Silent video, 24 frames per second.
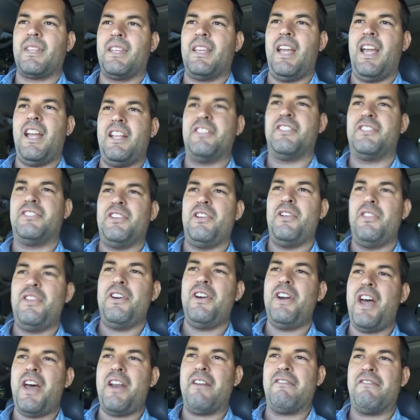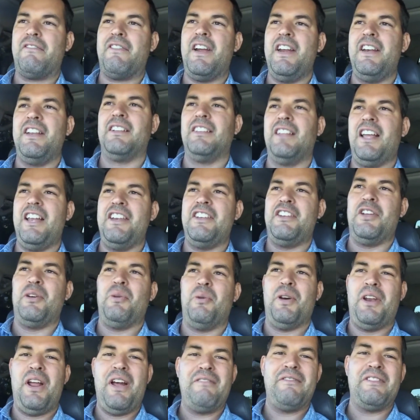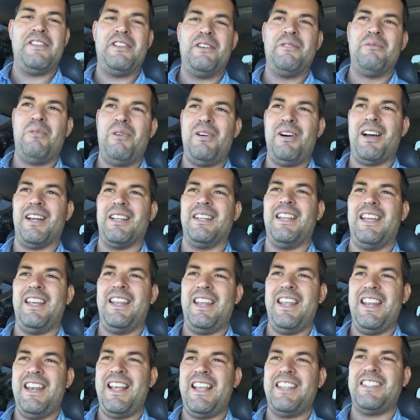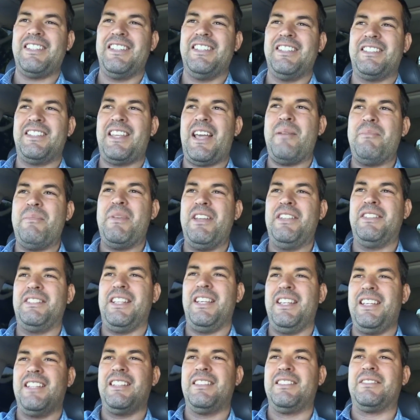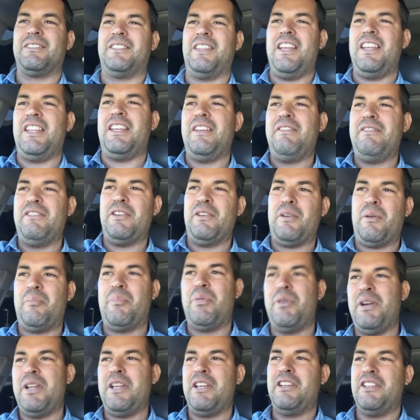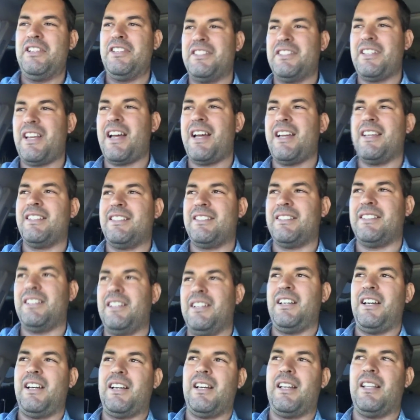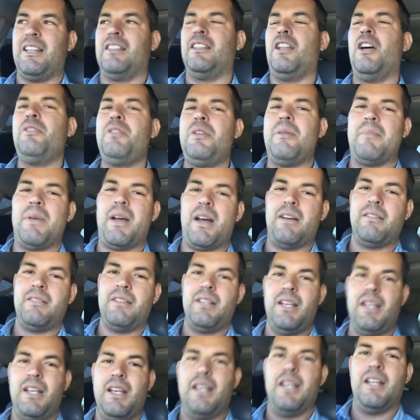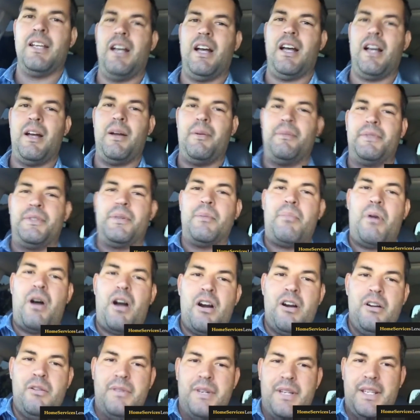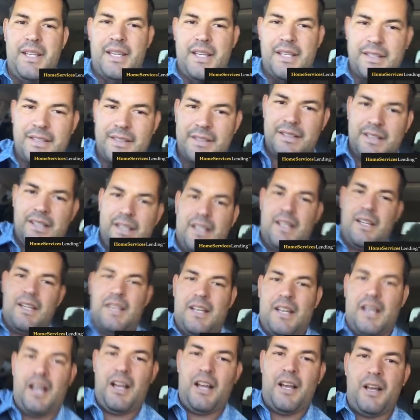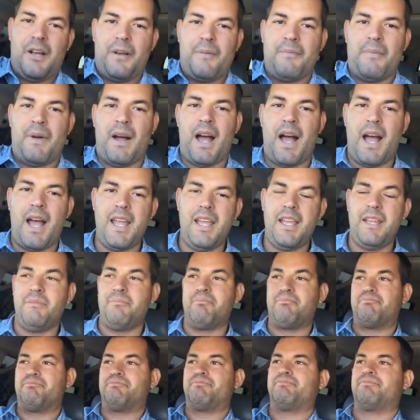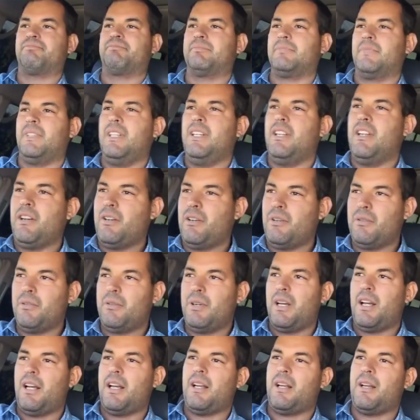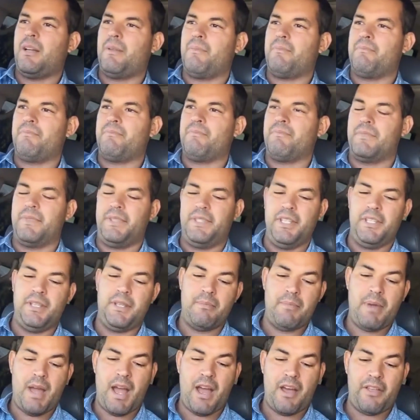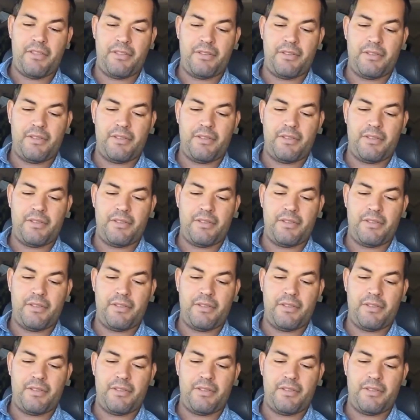And so they're not afraid to lend you whatever you want. And in essence, that means they give you a pretty good size loan amount to borrow against. I did the math